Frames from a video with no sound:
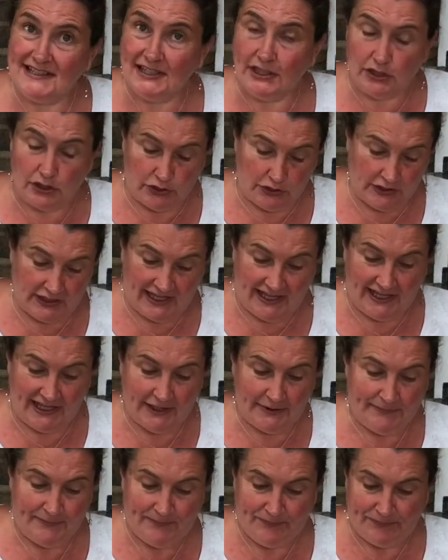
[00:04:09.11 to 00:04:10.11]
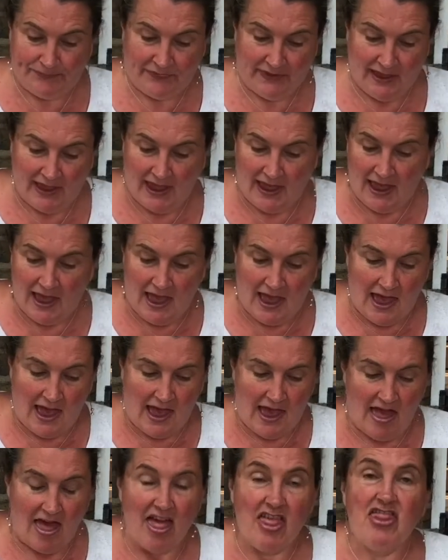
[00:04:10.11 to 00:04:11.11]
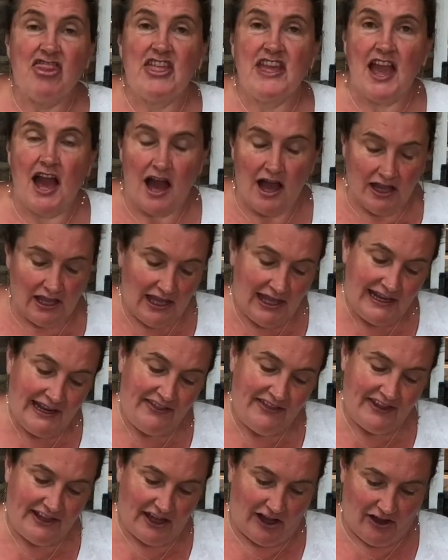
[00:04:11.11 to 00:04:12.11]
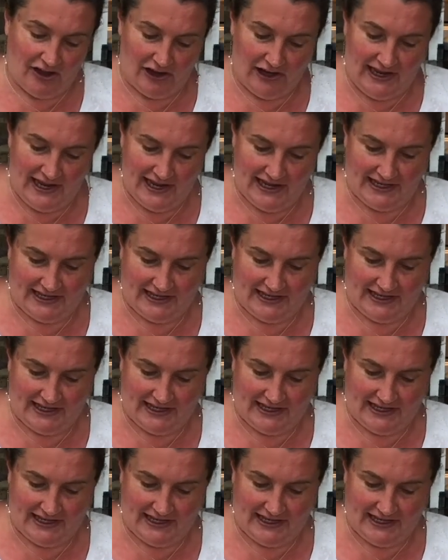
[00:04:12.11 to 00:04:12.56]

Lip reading: cooking, the onion and the garlic,